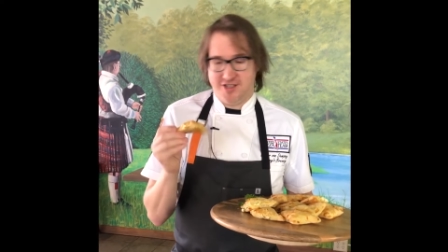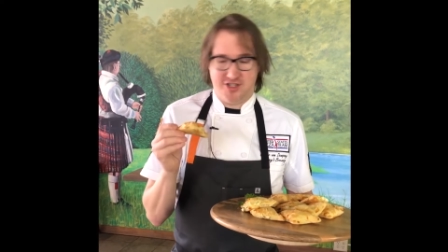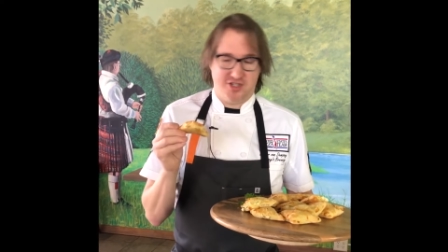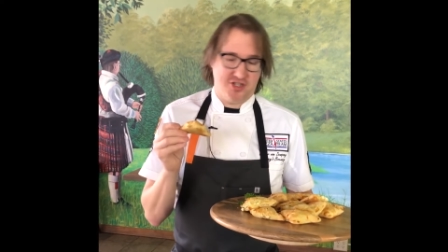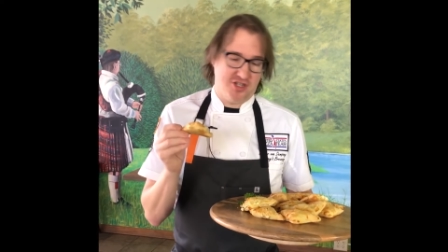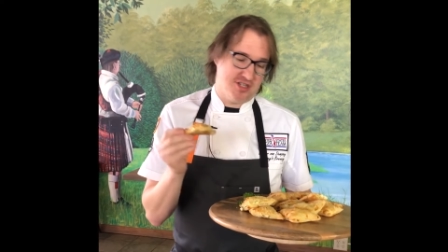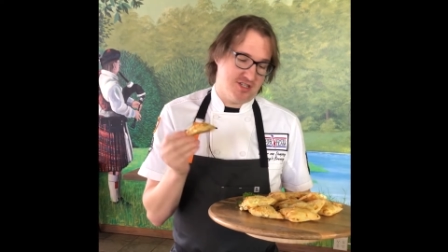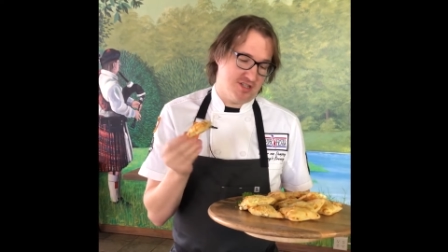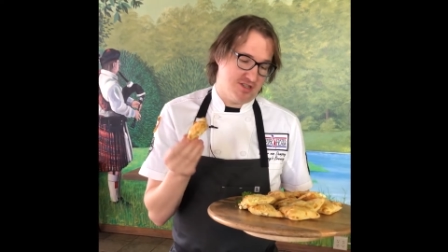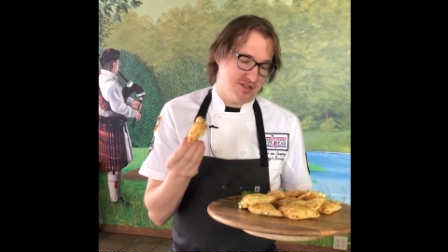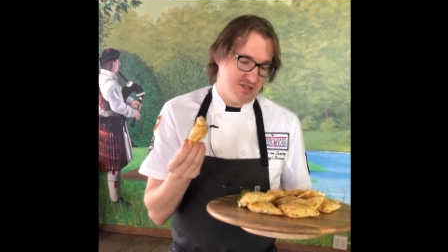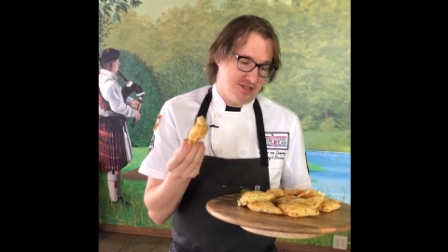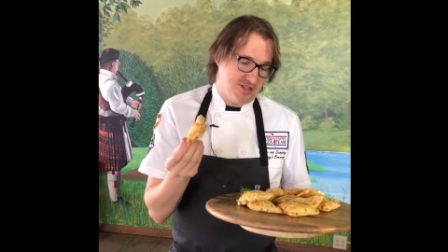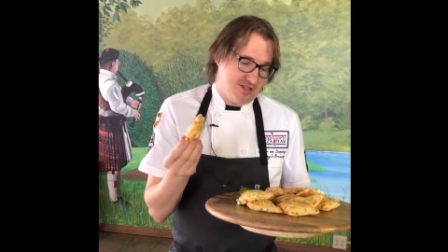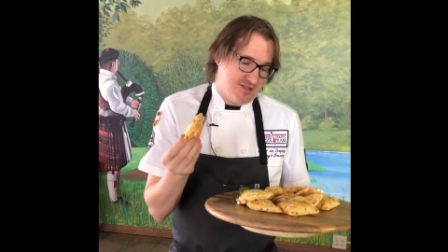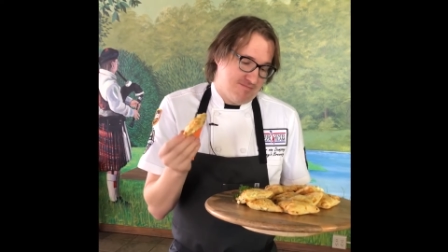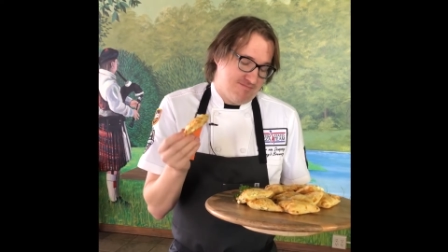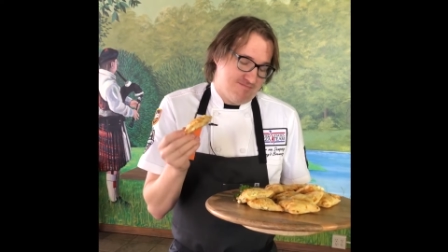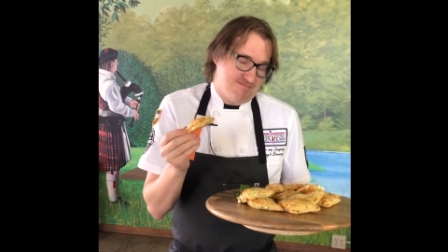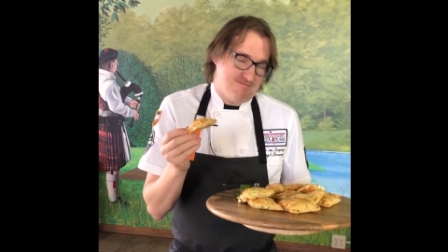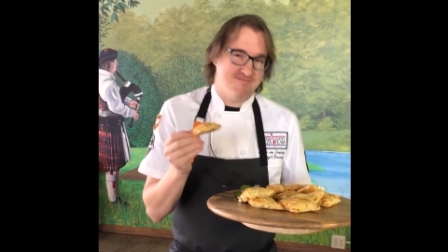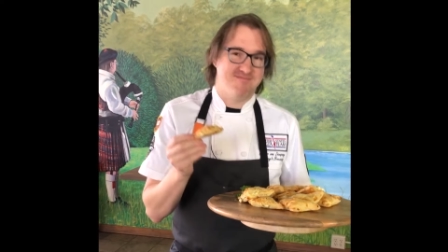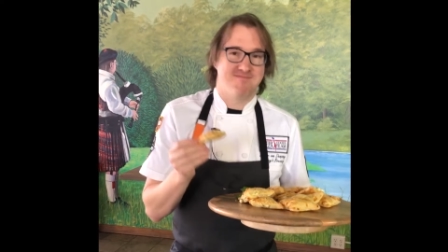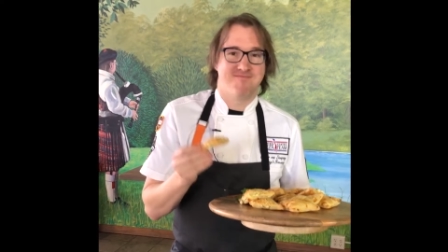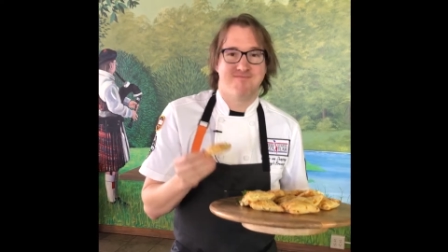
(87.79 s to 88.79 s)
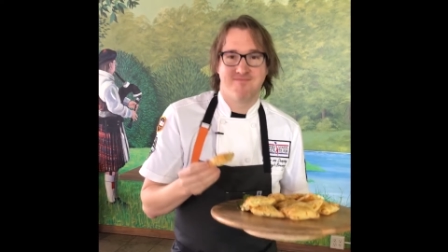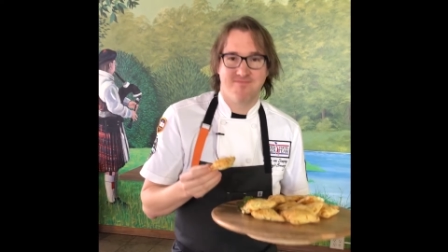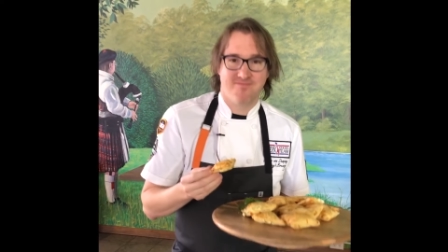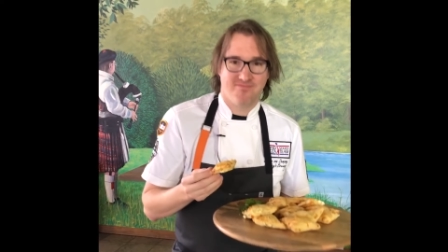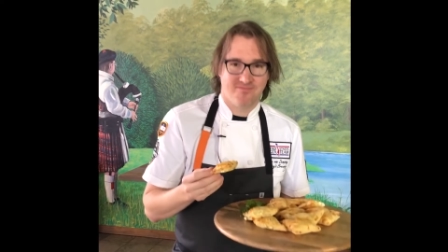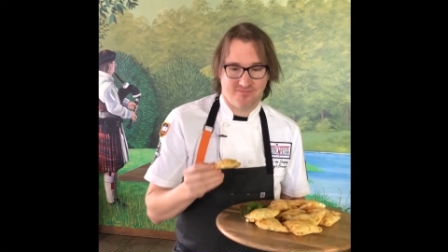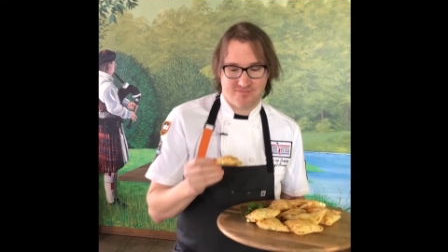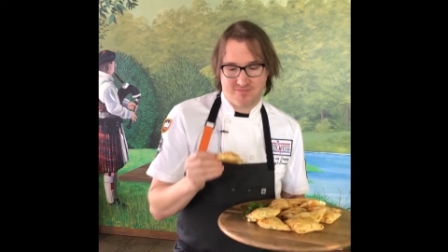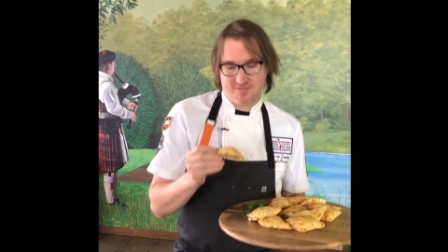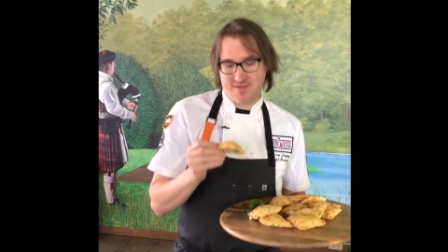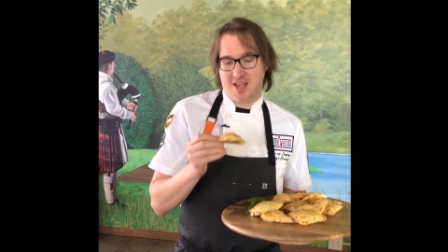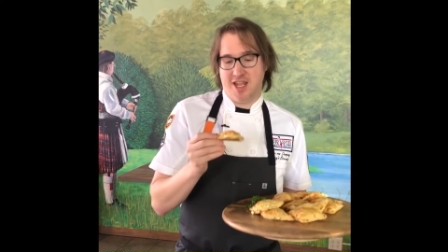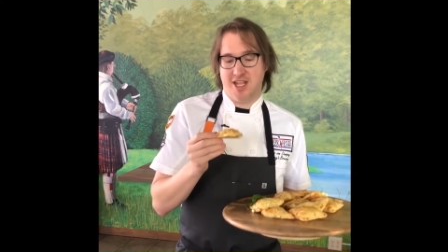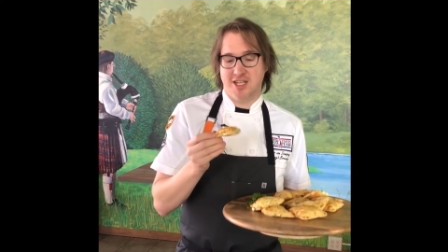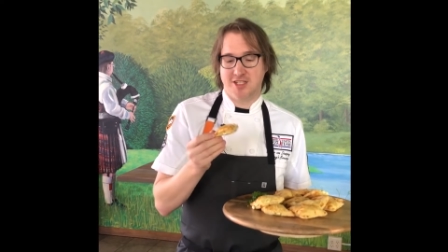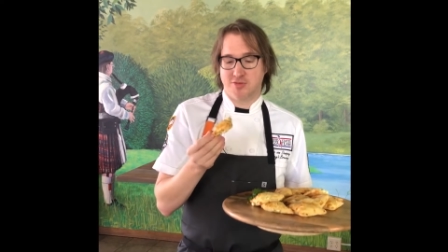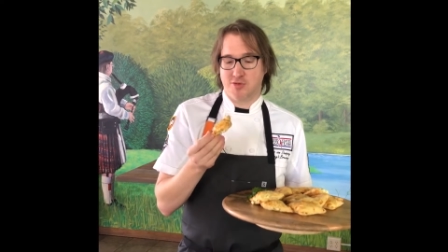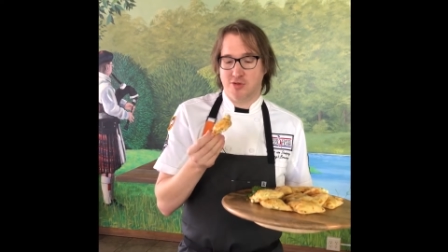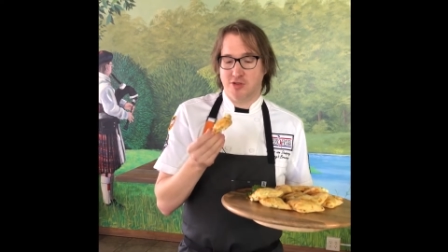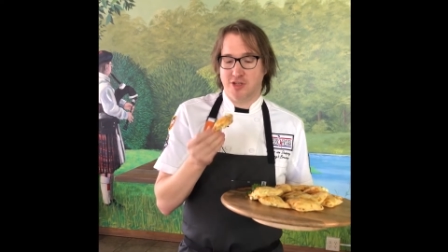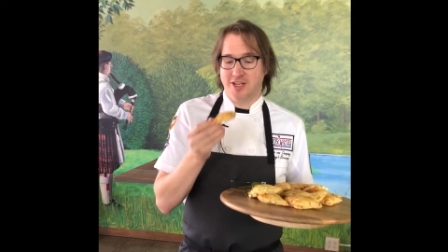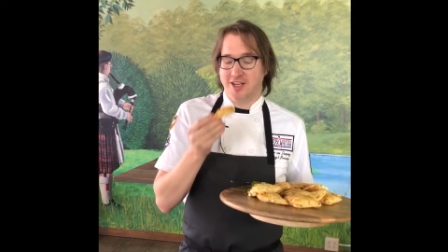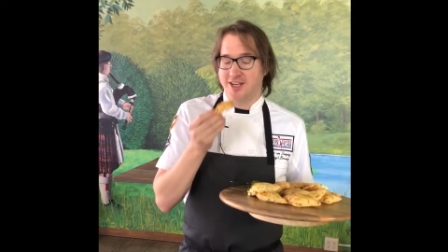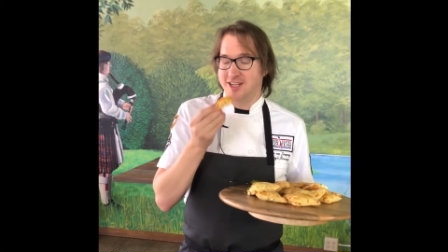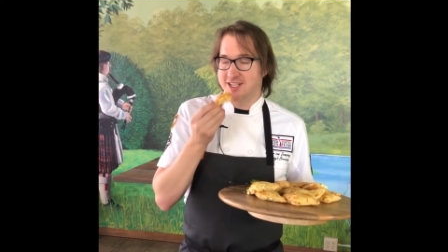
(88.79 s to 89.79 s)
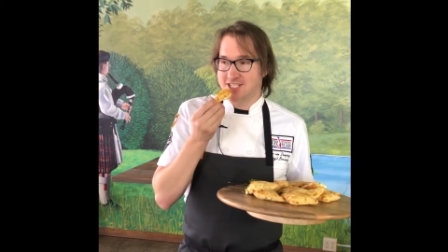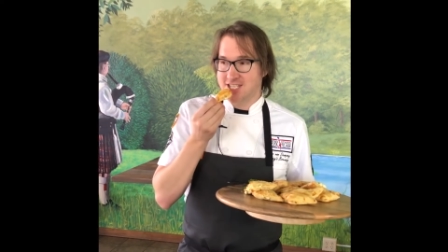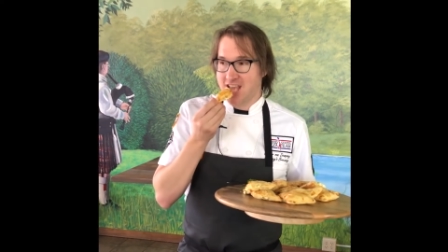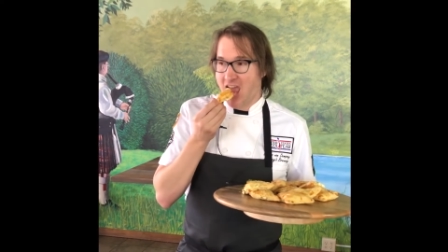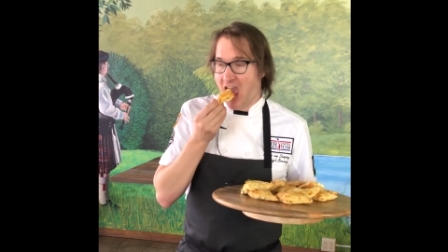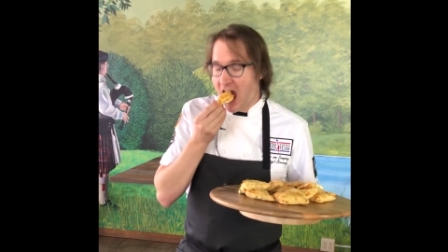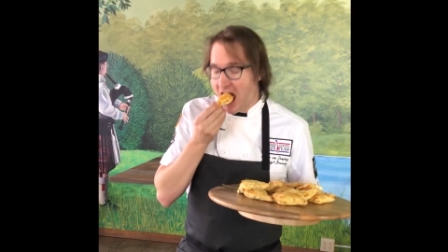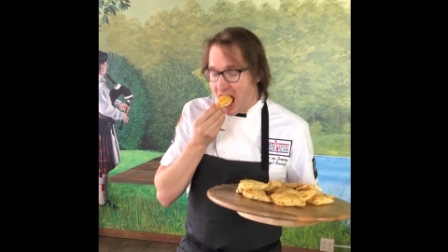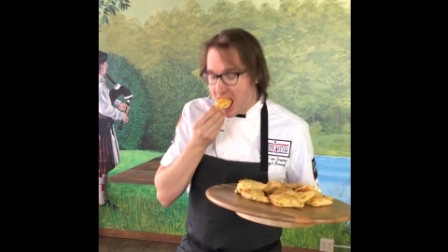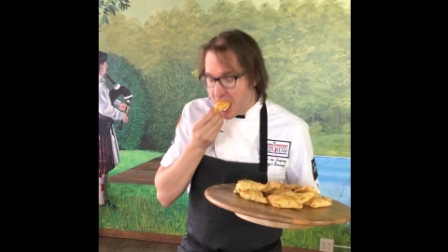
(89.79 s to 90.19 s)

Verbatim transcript: it's just just it's really nice.